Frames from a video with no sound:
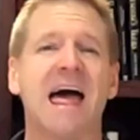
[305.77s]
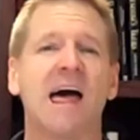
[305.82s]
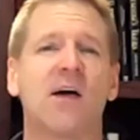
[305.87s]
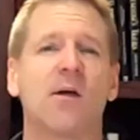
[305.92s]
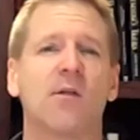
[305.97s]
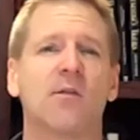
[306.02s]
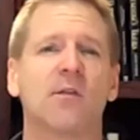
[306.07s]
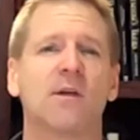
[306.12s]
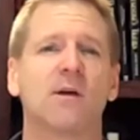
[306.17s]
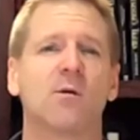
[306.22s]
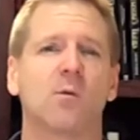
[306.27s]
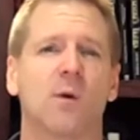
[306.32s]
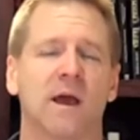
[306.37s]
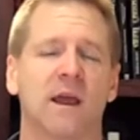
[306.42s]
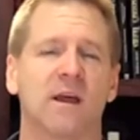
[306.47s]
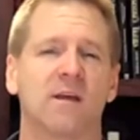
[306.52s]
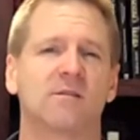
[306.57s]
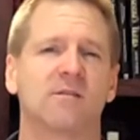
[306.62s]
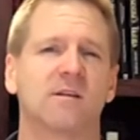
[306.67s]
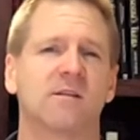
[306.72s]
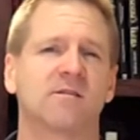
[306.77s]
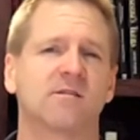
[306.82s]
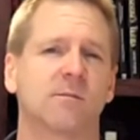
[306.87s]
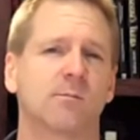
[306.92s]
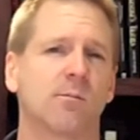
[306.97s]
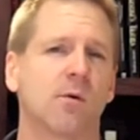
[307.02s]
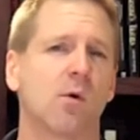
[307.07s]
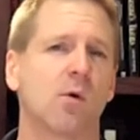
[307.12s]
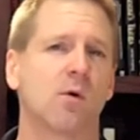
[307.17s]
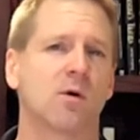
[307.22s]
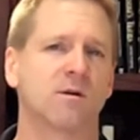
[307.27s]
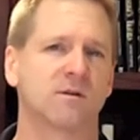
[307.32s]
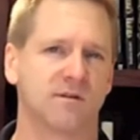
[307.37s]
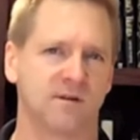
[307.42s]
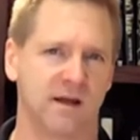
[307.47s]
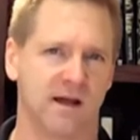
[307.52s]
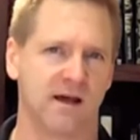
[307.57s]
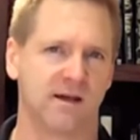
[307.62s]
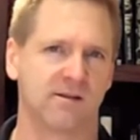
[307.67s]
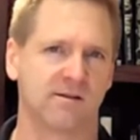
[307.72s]
healthy ways that support
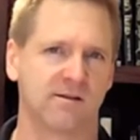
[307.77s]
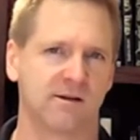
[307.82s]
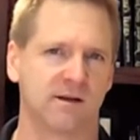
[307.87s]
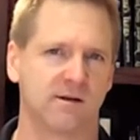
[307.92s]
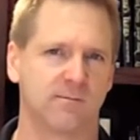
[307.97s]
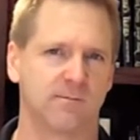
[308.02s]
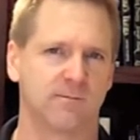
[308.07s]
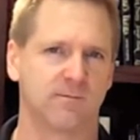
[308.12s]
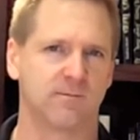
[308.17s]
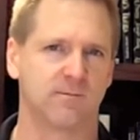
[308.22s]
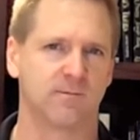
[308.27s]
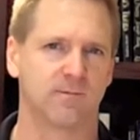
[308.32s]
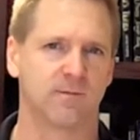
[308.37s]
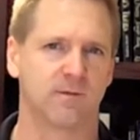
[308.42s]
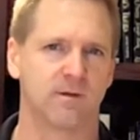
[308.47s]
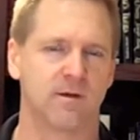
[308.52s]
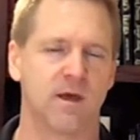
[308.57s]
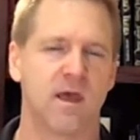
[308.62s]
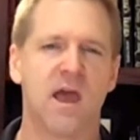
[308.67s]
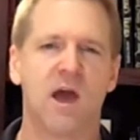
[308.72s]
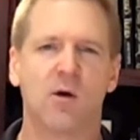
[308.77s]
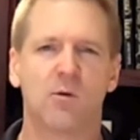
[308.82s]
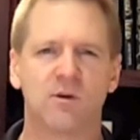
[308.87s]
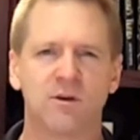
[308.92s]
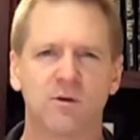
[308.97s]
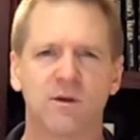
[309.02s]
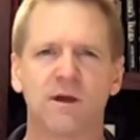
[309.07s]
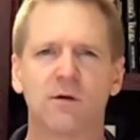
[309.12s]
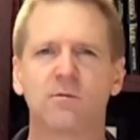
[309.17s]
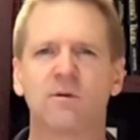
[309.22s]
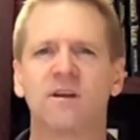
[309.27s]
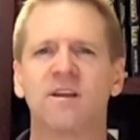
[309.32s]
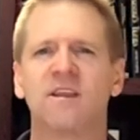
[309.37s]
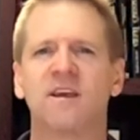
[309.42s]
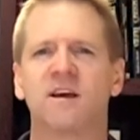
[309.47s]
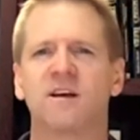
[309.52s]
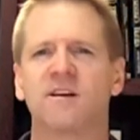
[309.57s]
the athlete. And when you get rid of the